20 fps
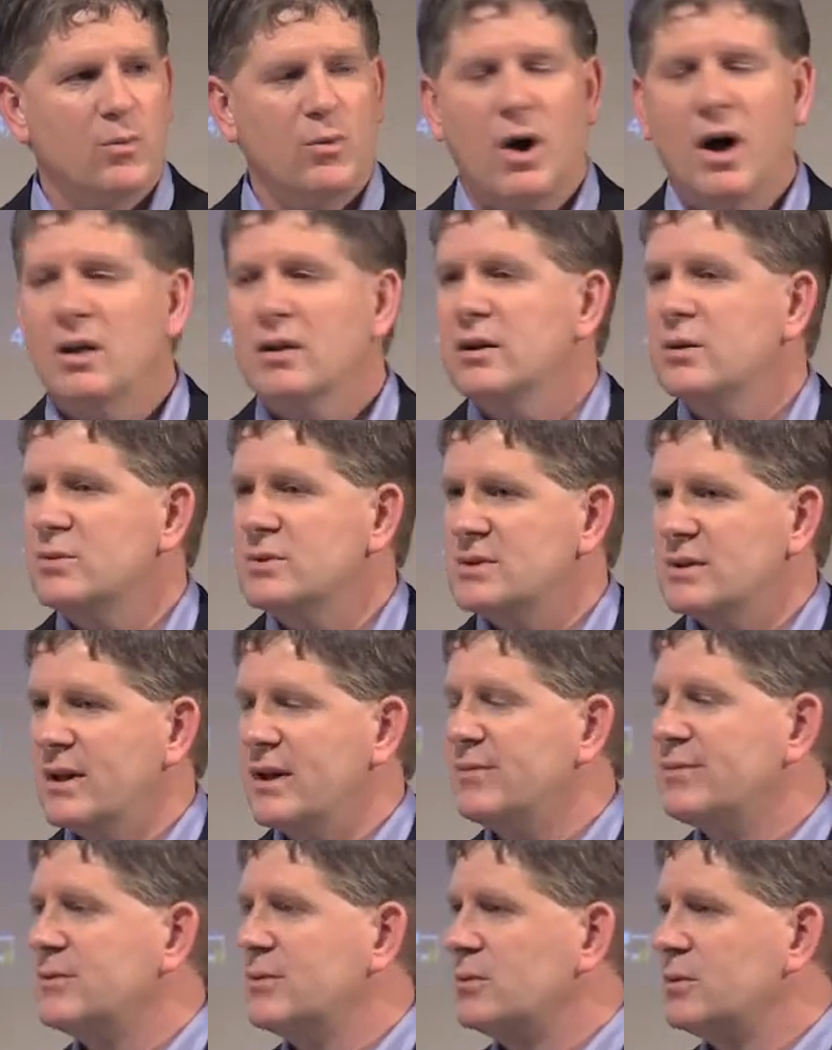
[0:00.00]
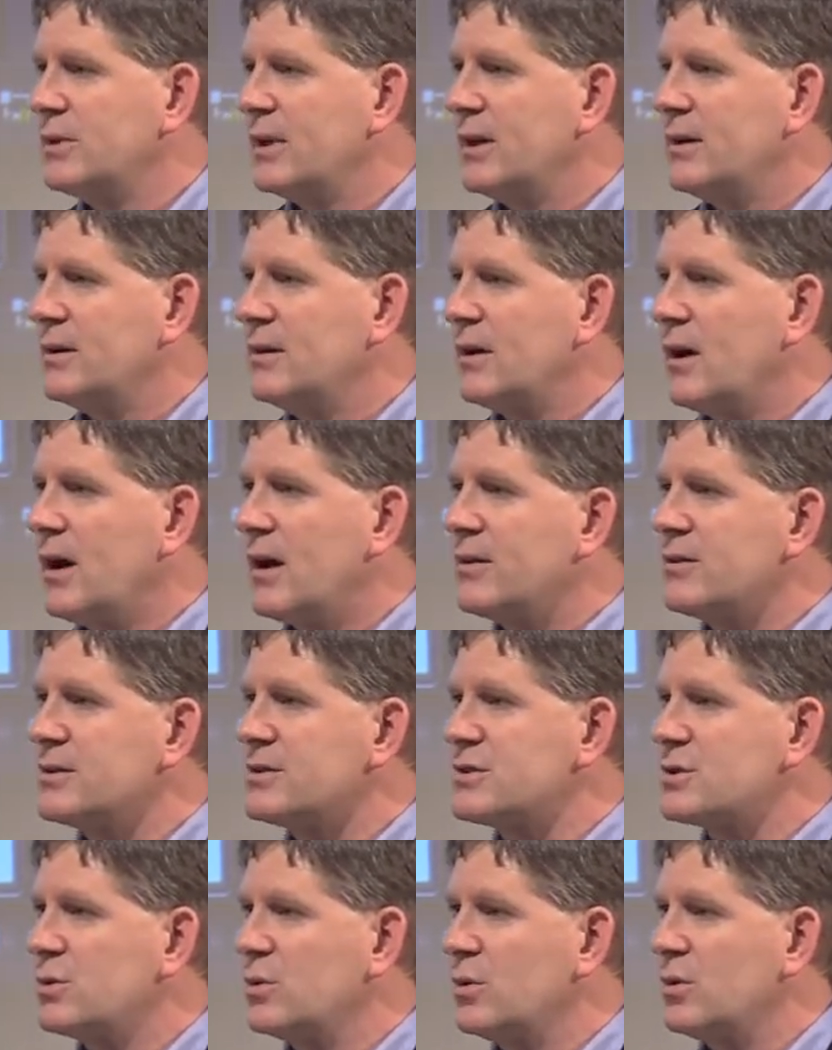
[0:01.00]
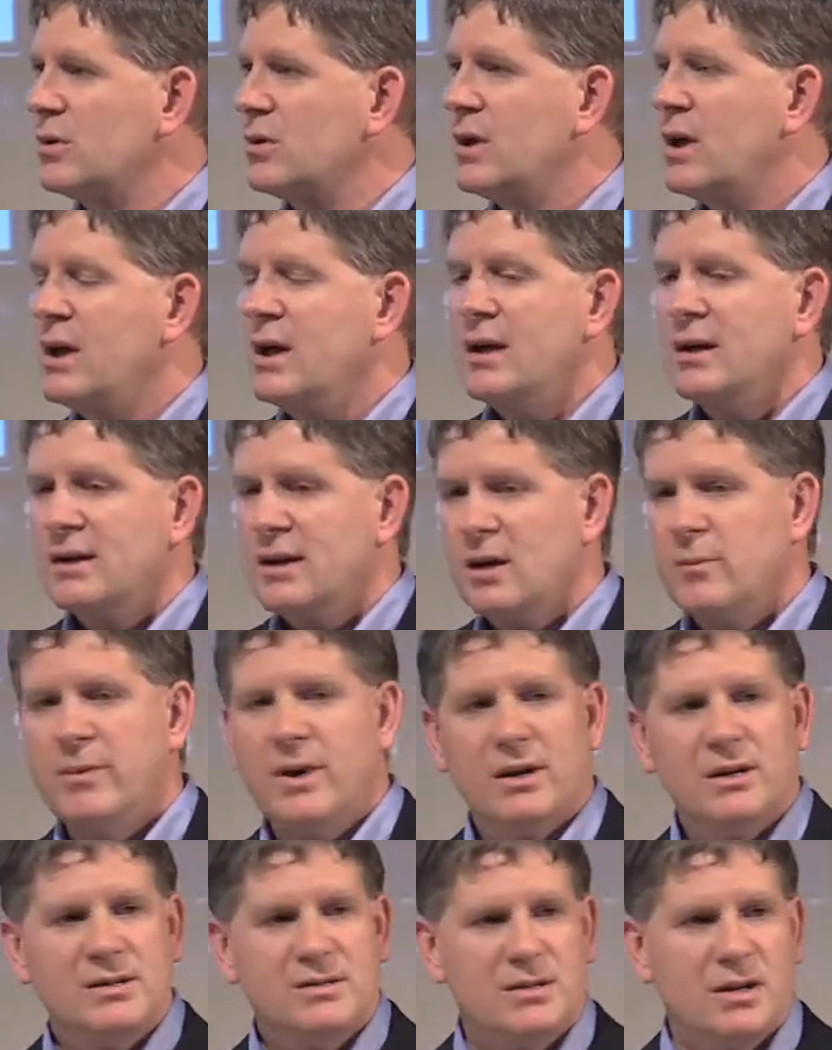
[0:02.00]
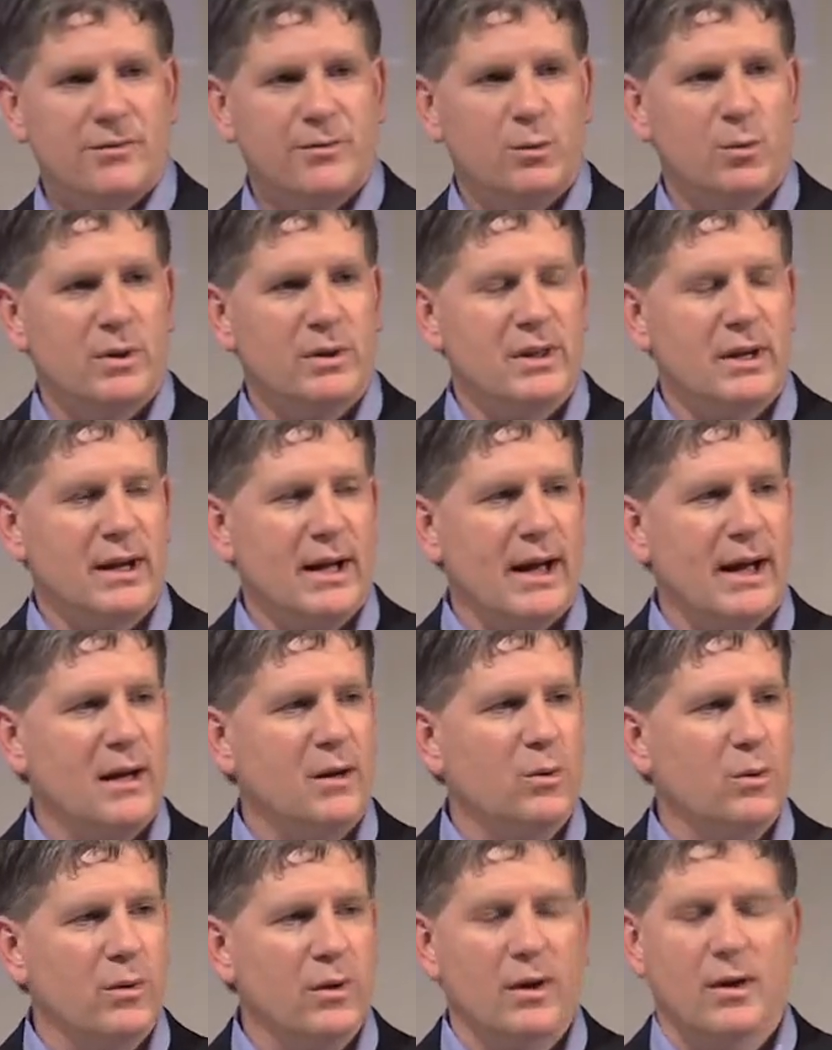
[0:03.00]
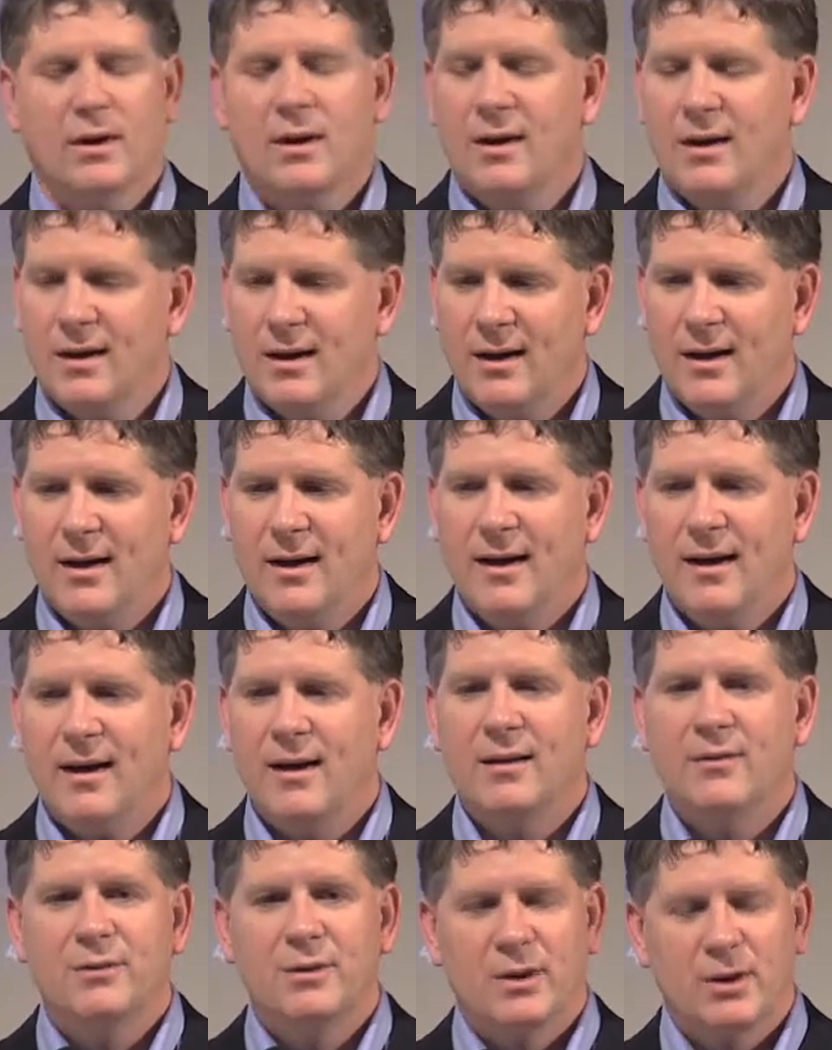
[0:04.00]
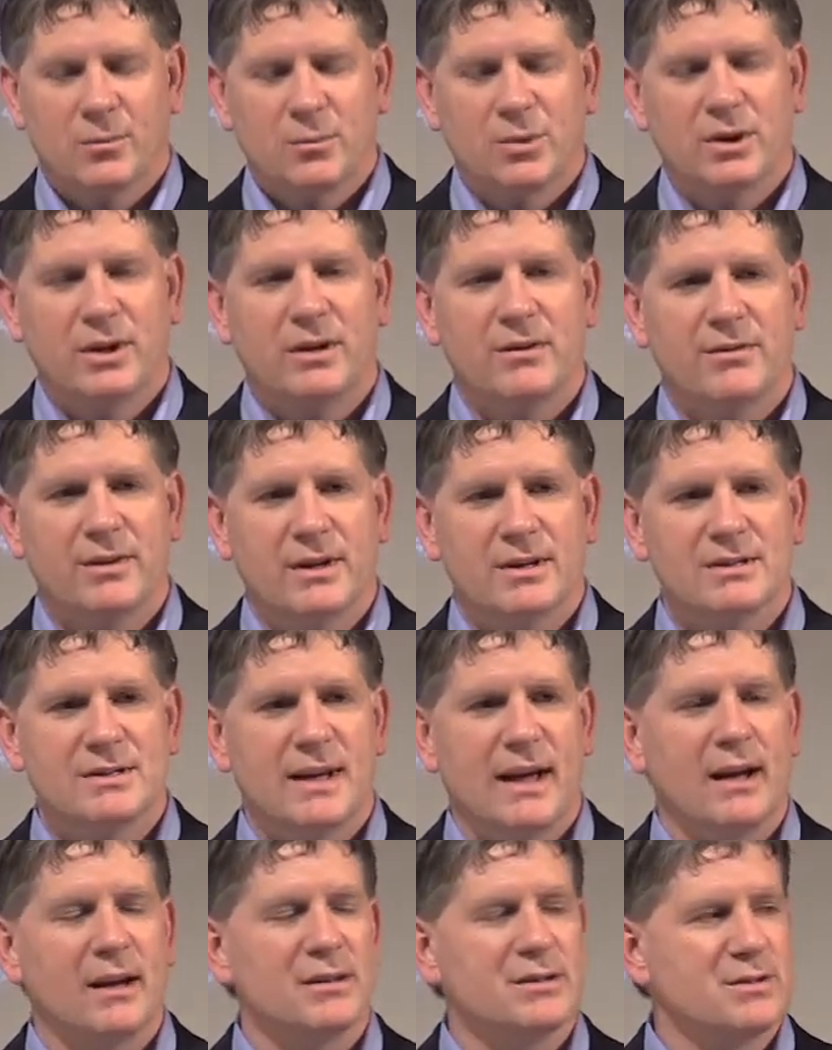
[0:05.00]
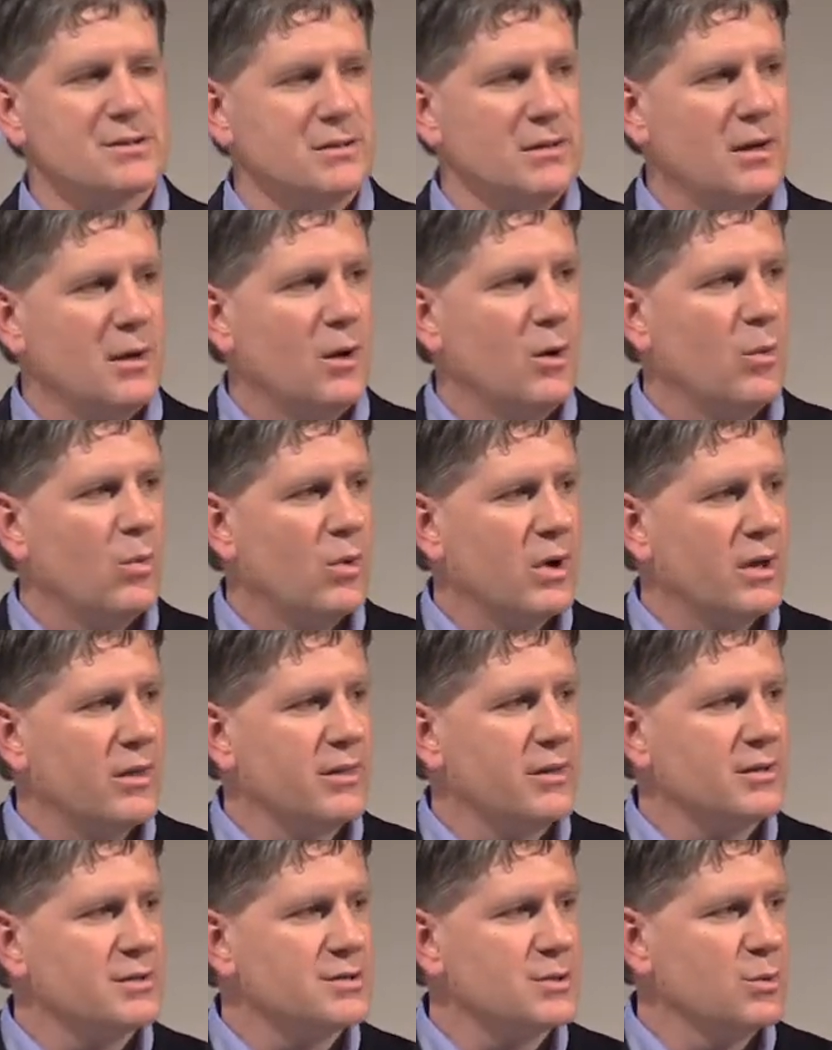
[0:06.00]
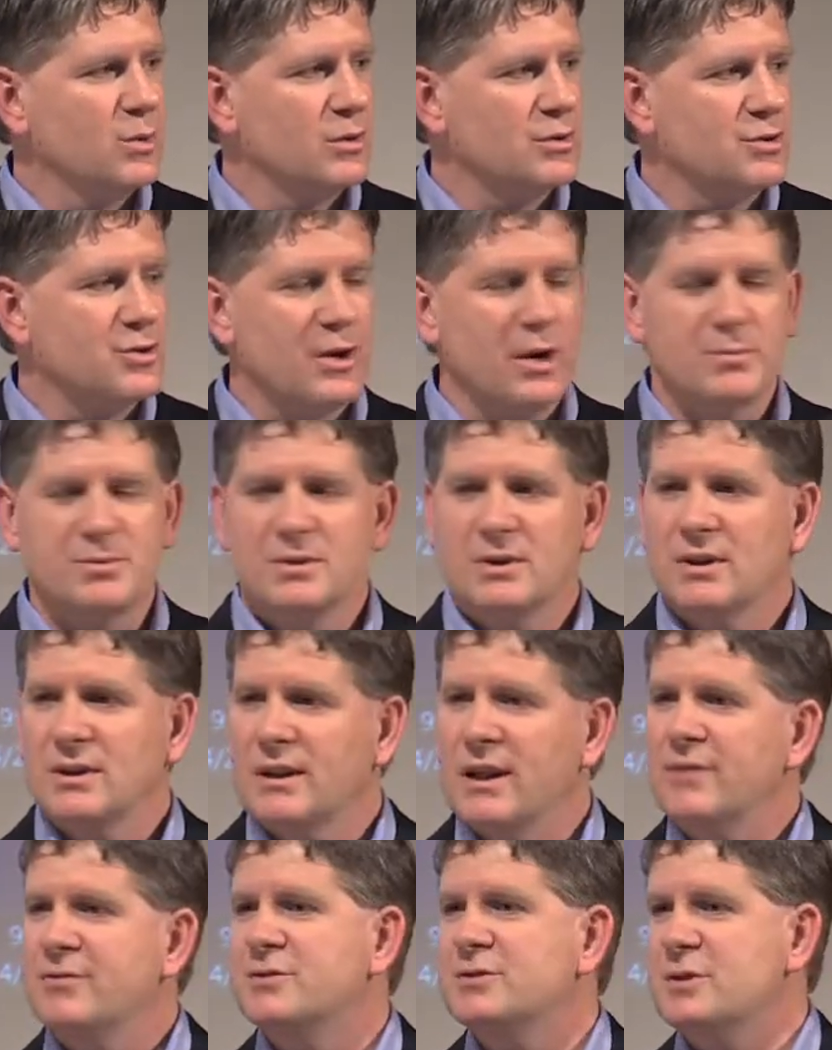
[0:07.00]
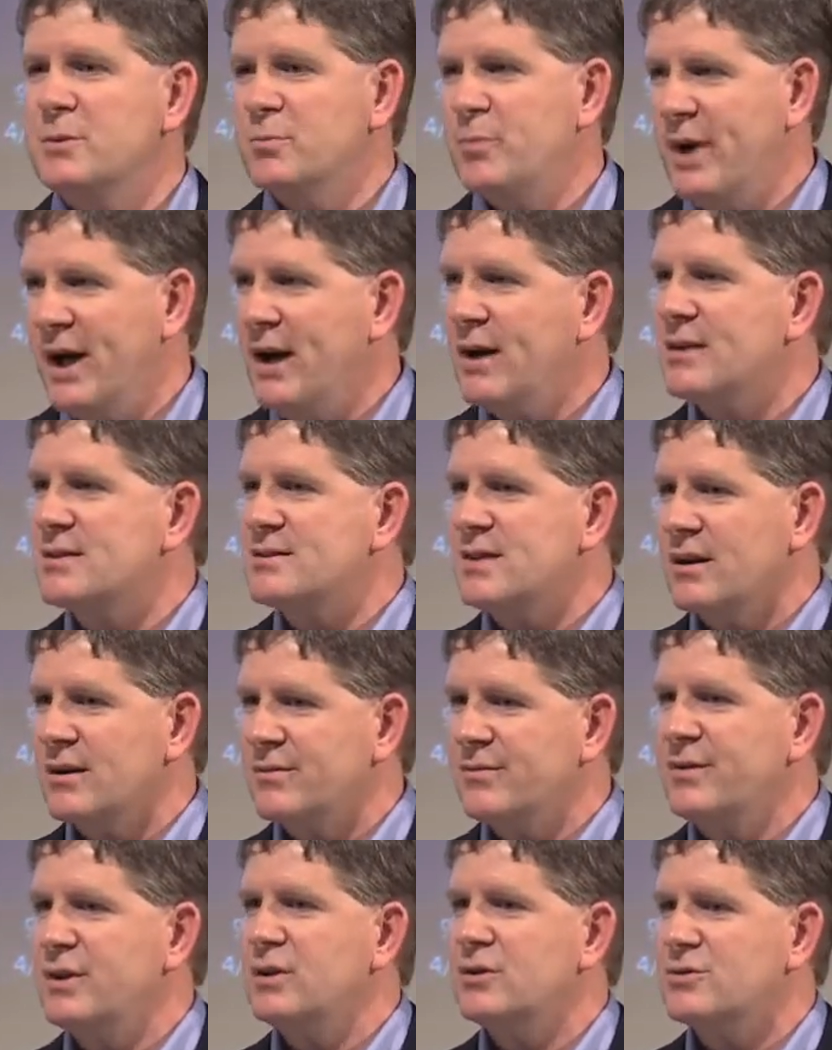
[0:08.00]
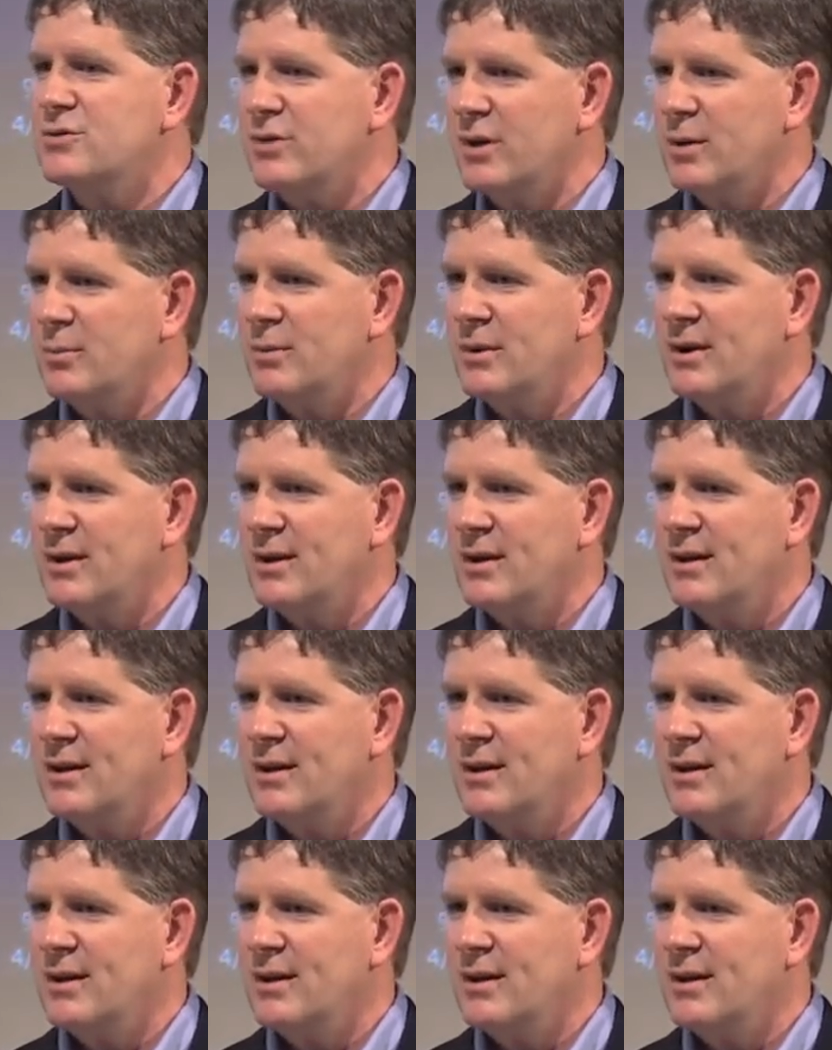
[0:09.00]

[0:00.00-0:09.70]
Raleigh was left was let out of the school. Kim had to suffer with a guy who, at, if you can believe this, at a, one of the school trips, left some parents on a field trip.